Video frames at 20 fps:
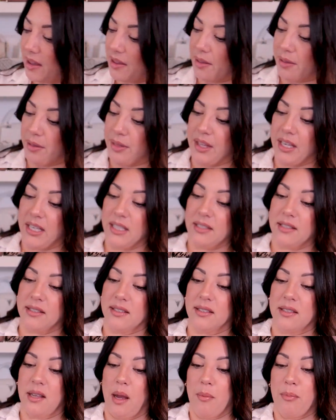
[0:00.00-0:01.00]

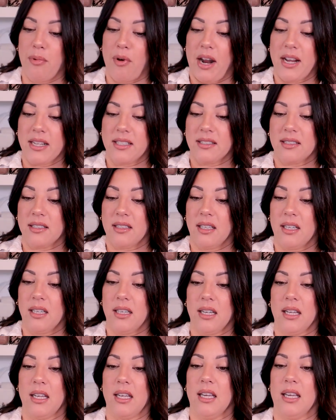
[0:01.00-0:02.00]
this
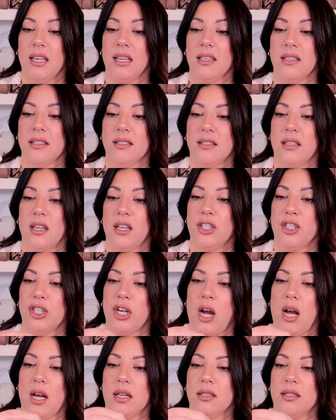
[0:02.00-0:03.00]
bracelet is
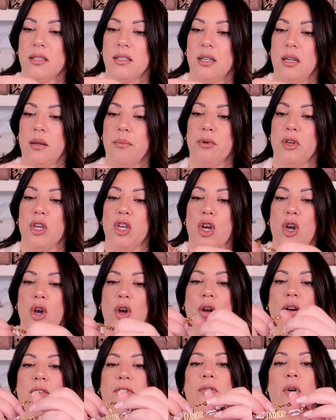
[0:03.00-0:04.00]
just
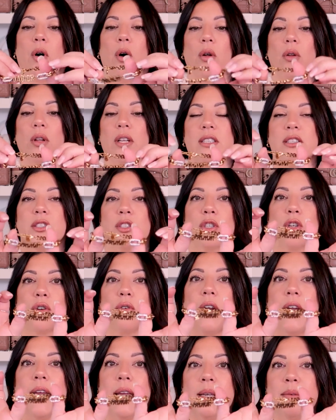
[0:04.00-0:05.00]
beautiful. It
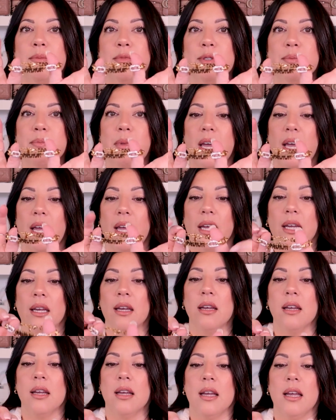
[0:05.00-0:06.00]
screams
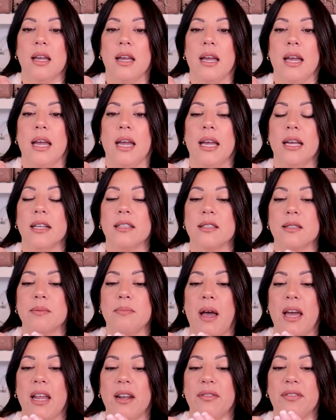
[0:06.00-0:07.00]
me. It's
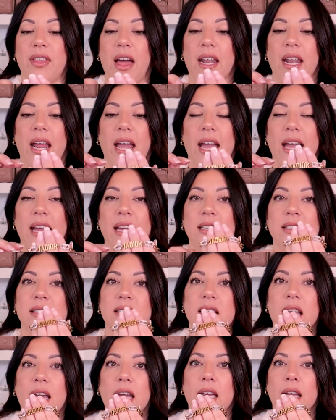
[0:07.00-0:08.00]
made of that
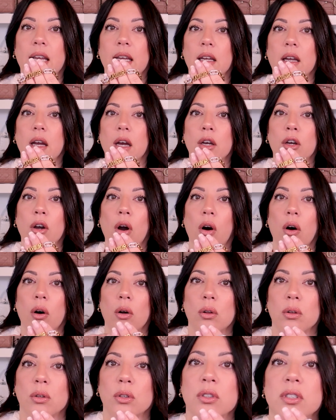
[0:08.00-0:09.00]
antique
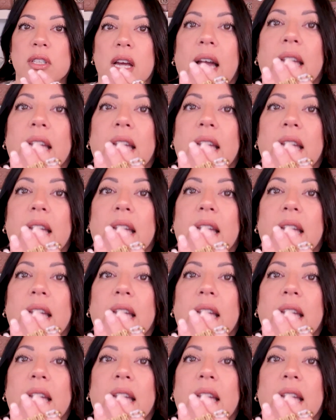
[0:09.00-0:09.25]
gold.